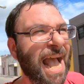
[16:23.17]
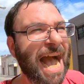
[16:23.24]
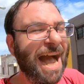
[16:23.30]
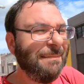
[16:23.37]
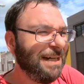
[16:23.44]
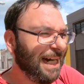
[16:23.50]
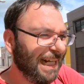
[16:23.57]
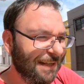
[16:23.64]

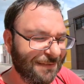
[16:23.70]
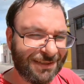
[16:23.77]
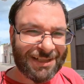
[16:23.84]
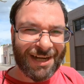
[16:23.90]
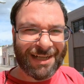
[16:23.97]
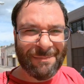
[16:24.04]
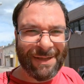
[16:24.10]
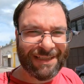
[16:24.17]
I'm not even
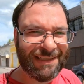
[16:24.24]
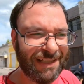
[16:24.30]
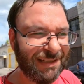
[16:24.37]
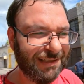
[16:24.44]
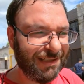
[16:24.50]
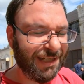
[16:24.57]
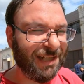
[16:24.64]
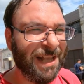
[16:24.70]
talking about the,
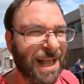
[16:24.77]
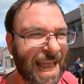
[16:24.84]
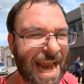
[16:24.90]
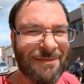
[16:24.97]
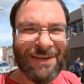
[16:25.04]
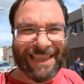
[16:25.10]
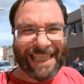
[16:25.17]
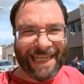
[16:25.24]
the
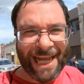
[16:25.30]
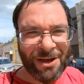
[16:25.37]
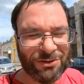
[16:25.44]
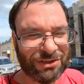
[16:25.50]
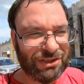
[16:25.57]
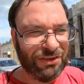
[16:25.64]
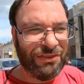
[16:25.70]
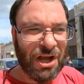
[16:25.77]
everything
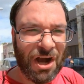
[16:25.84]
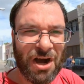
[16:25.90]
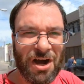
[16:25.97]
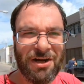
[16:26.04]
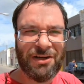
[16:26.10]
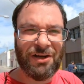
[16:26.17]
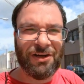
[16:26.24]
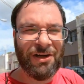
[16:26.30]
else, the
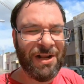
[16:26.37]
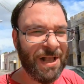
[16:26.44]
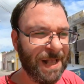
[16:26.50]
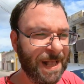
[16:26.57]
hunger.